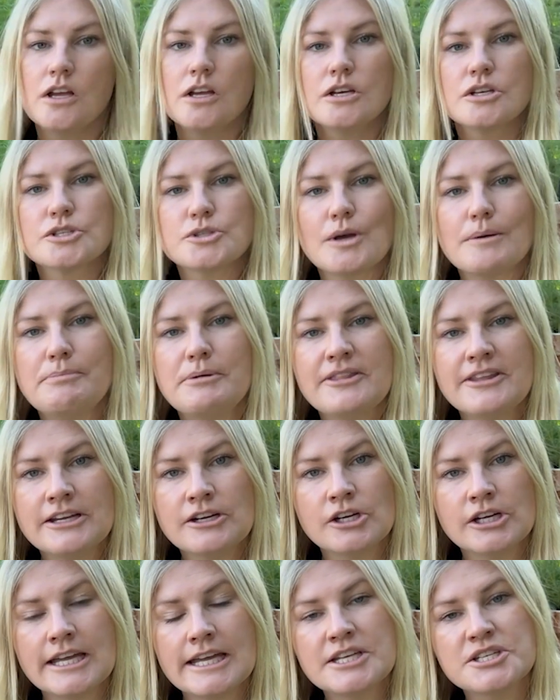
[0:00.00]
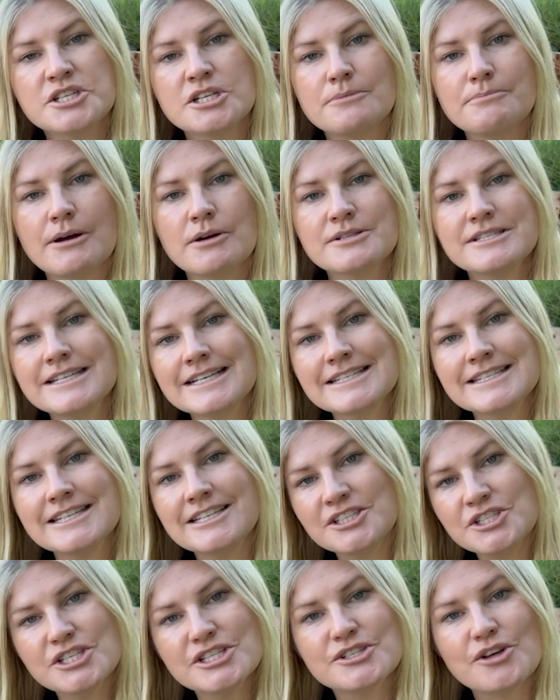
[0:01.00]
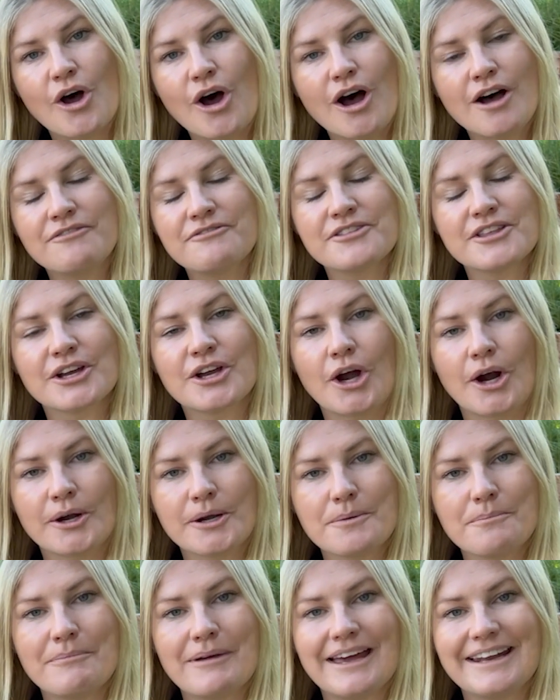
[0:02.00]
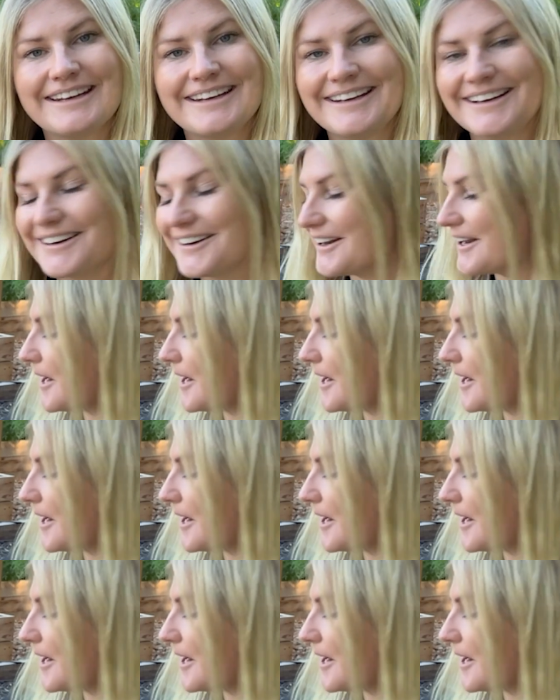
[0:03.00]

So I put the irrigation about 6 inches off the garden bed here, and